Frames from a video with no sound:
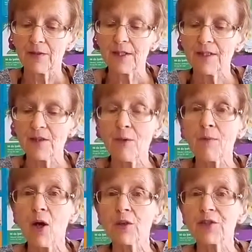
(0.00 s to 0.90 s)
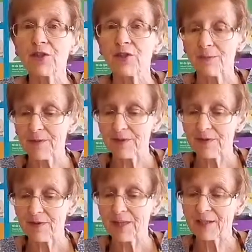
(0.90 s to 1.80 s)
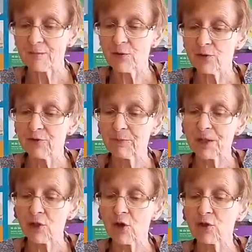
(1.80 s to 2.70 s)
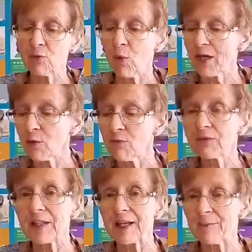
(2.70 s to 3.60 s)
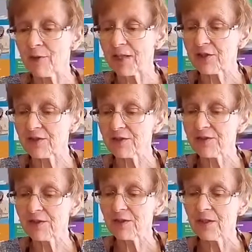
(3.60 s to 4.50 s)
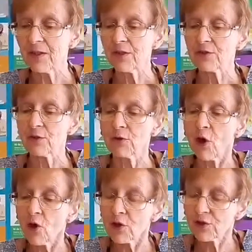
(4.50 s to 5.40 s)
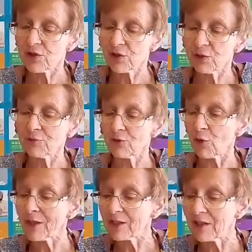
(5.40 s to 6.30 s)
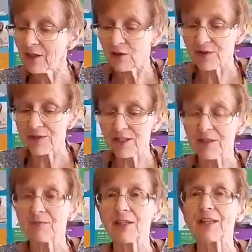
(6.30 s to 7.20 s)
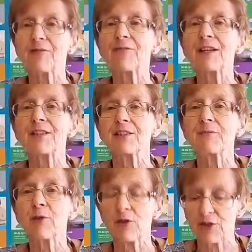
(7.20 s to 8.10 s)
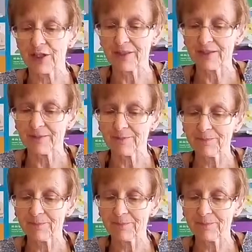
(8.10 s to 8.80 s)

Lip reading: These are partnerships that move beyond one-off collaborations to longer-term, jointly conceived and funded projects.